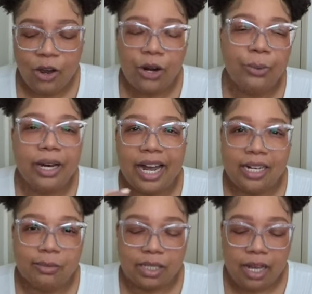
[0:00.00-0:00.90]
or what
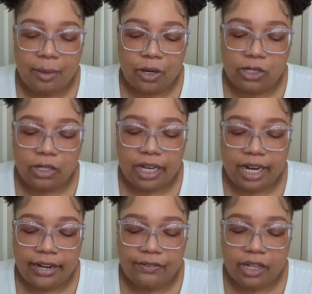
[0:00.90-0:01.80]
items I'm also
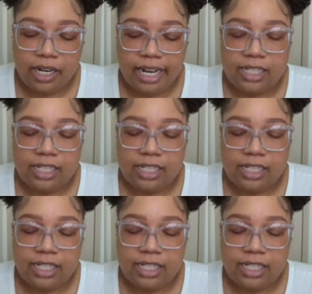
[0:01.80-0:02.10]
carrying for the day.